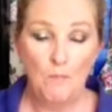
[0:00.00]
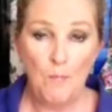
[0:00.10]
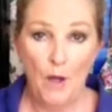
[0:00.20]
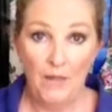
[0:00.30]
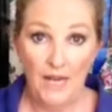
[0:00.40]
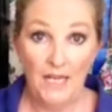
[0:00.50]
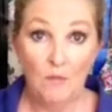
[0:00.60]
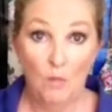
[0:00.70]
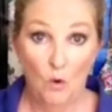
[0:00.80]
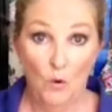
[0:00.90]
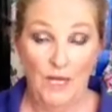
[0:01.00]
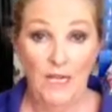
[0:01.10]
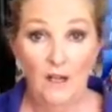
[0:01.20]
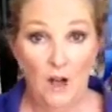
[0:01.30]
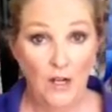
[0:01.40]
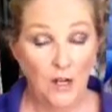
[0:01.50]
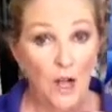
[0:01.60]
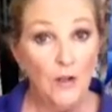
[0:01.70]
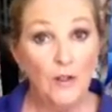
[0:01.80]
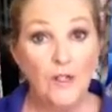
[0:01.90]
By the next morning, I
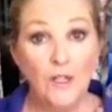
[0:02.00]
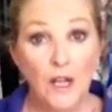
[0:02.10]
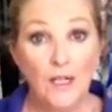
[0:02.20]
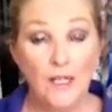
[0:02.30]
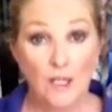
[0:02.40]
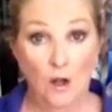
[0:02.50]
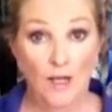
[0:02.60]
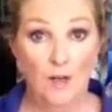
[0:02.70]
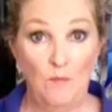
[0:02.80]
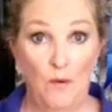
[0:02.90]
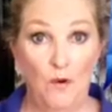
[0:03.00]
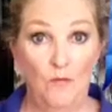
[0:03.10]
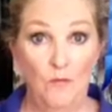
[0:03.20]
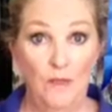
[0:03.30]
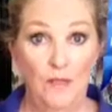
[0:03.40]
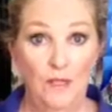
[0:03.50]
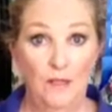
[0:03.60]
noticed a slight improvement.